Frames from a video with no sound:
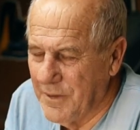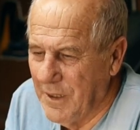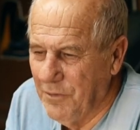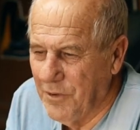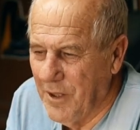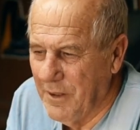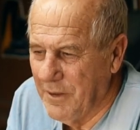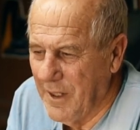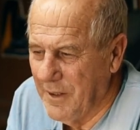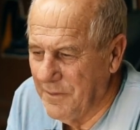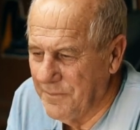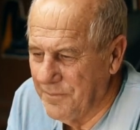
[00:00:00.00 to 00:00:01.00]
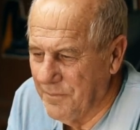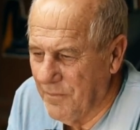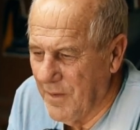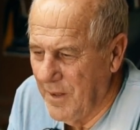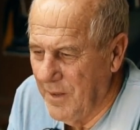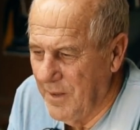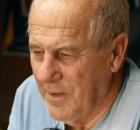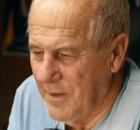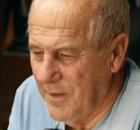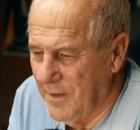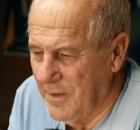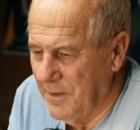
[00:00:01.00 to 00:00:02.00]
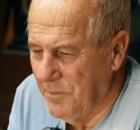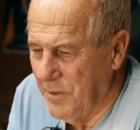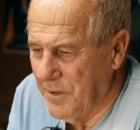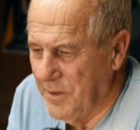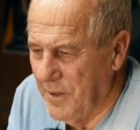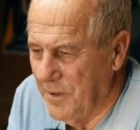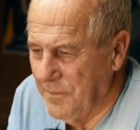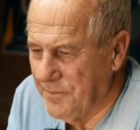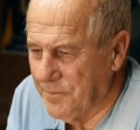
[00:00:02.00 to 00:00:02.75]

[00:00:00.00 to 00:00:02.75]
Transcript: Never thought that. But uh,